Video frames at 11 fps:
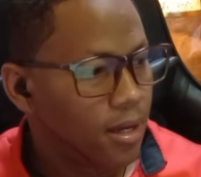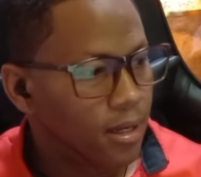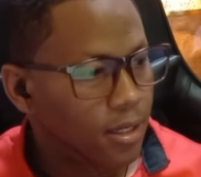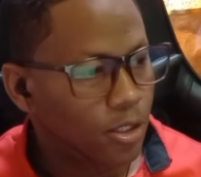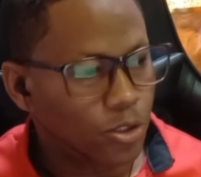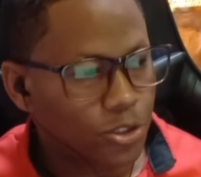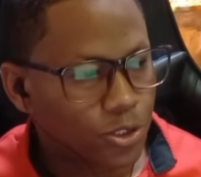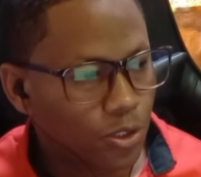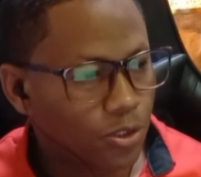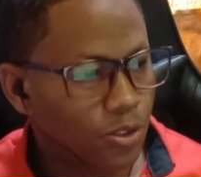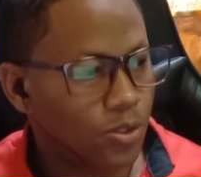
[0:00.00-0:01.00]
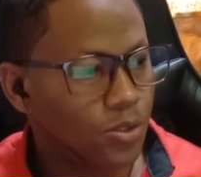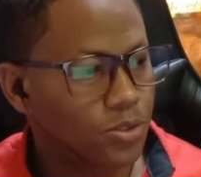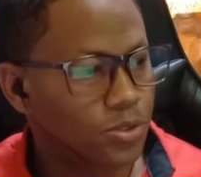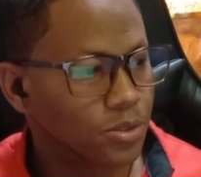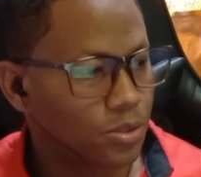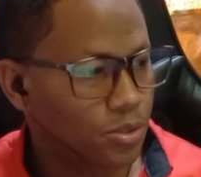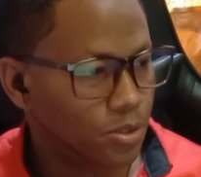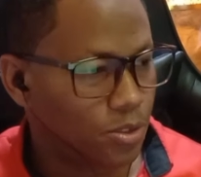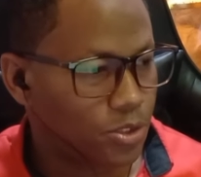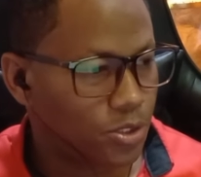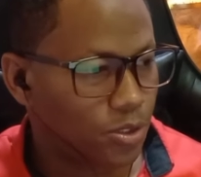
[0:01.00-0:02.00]
Nosotros,
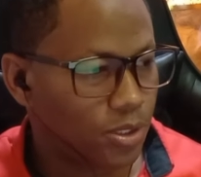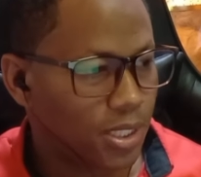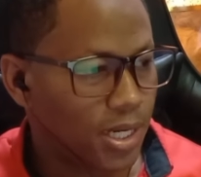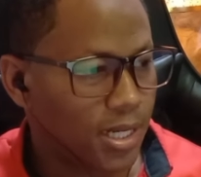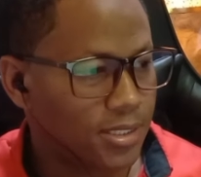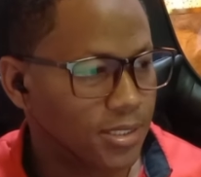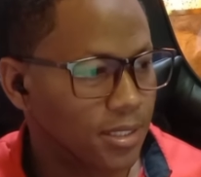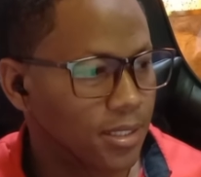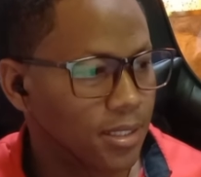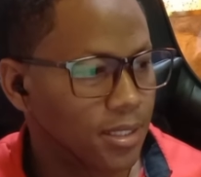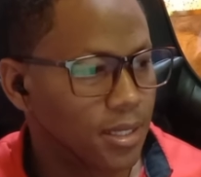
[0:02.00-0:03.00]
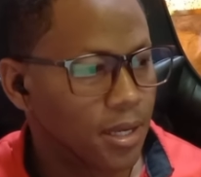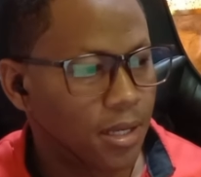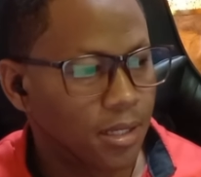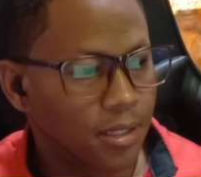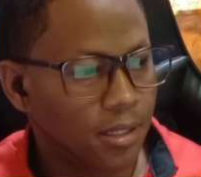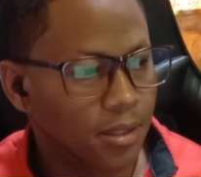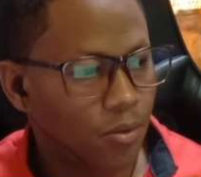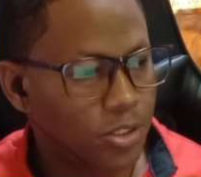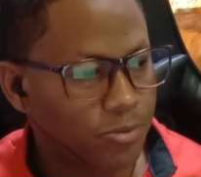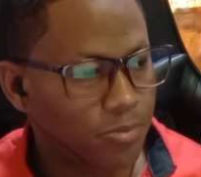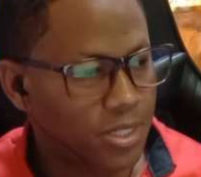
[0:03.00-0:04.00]
nosotras,
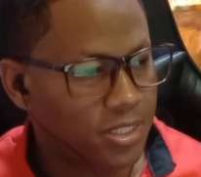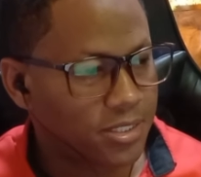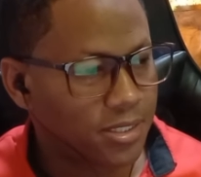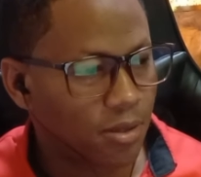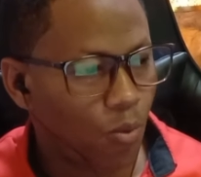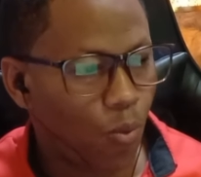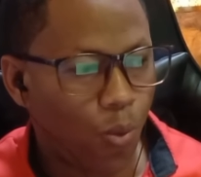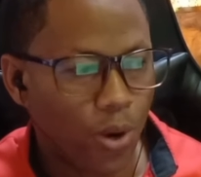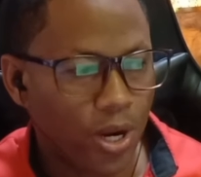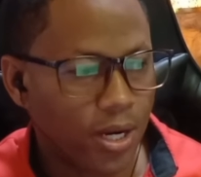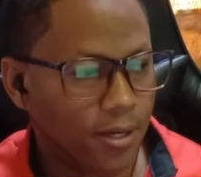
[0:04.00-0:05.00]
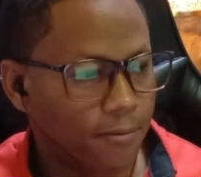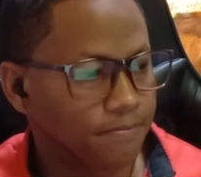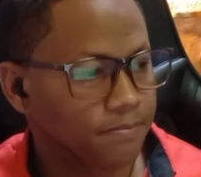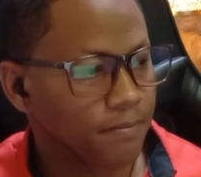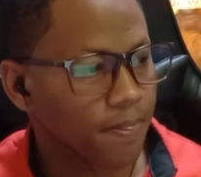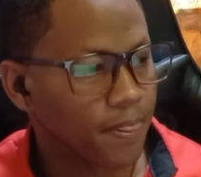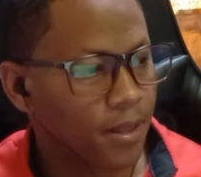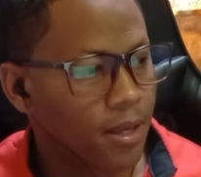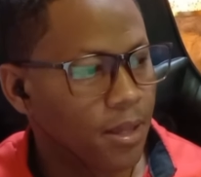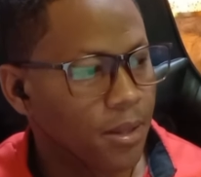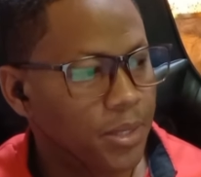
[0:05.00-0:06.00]
which means we,
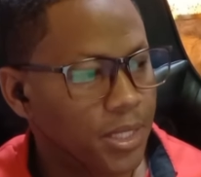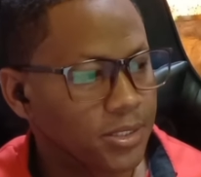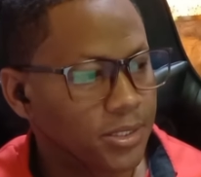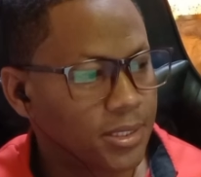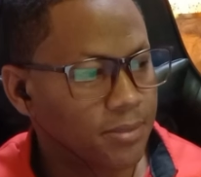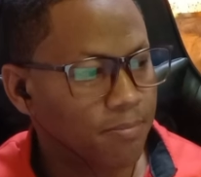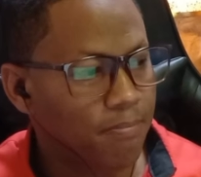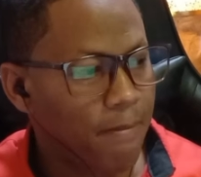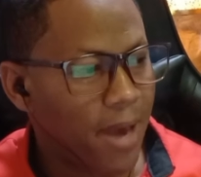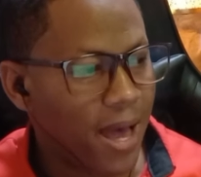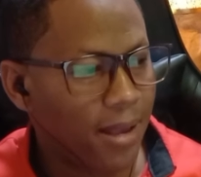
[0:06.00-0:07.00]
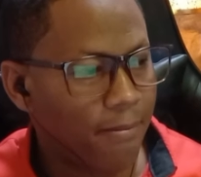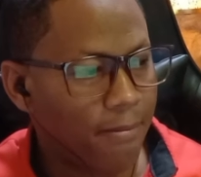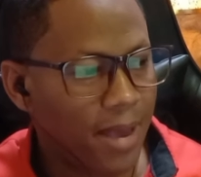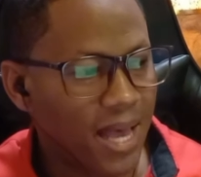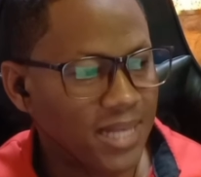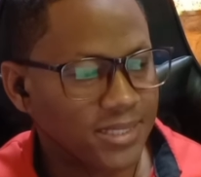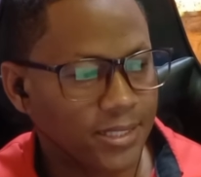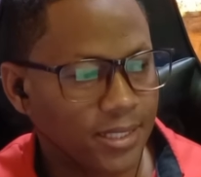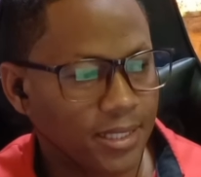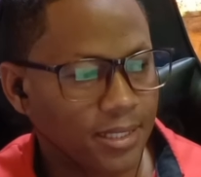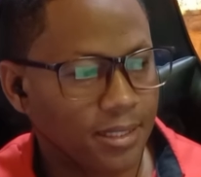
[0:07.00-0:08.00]
this is
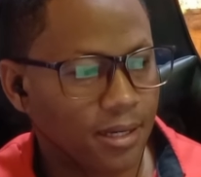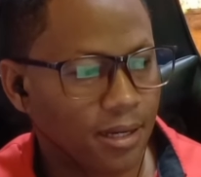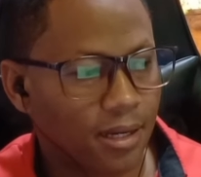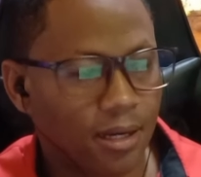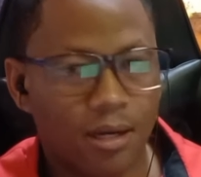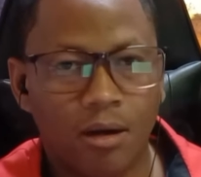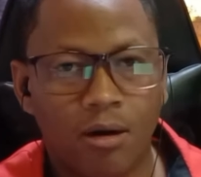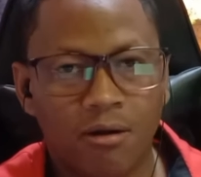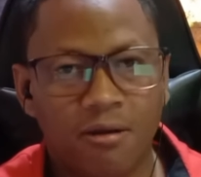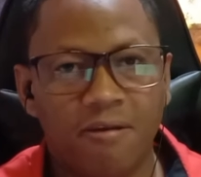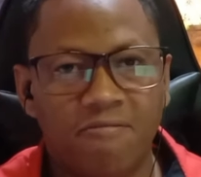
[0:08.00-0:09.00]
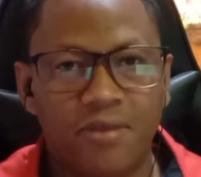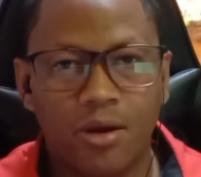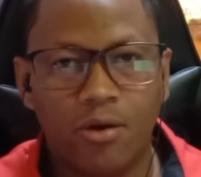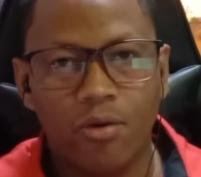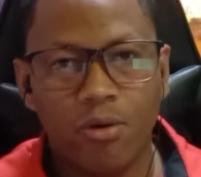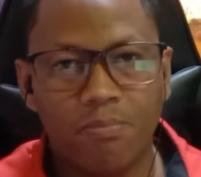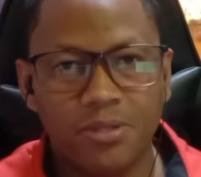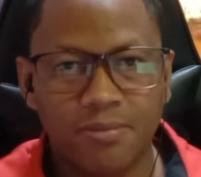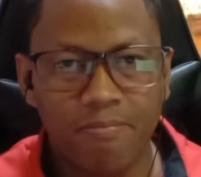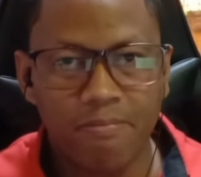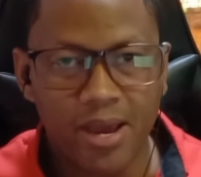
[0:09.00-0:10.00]
masculine, or if the group is
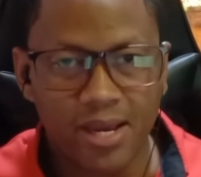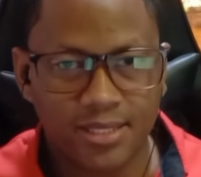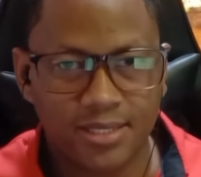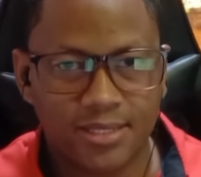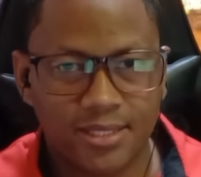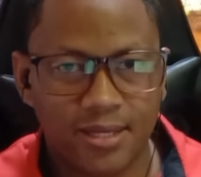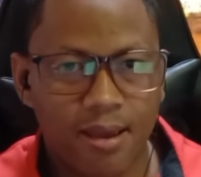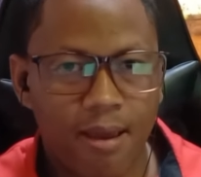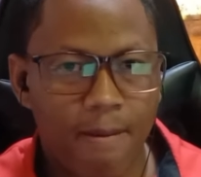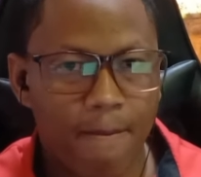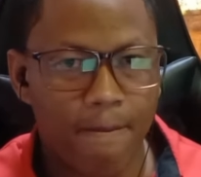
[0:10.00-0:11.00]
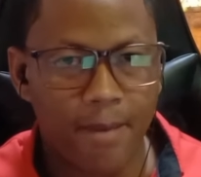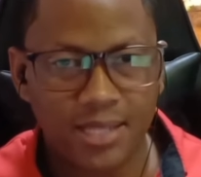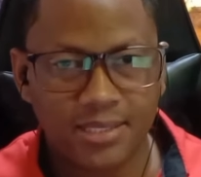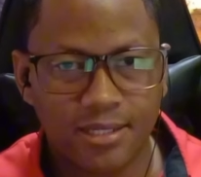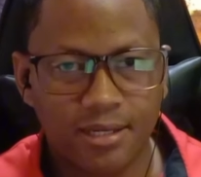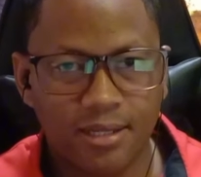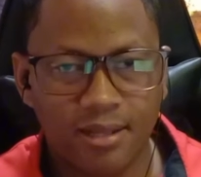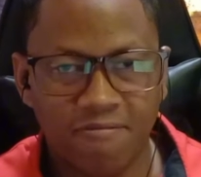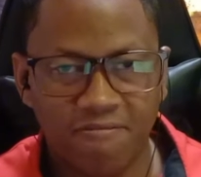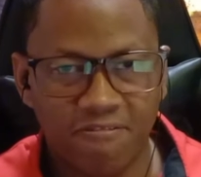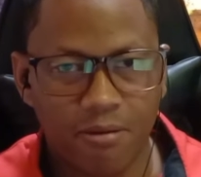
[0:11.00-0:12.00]
mixed, masculine
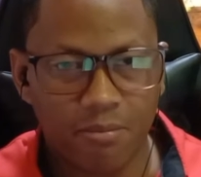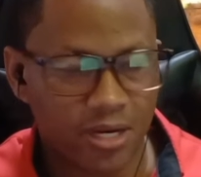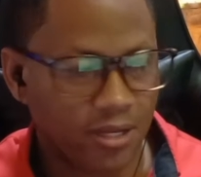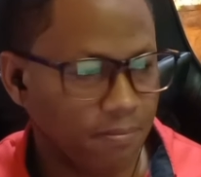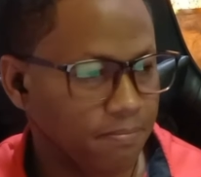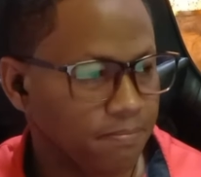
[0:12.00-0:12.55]
and feminine.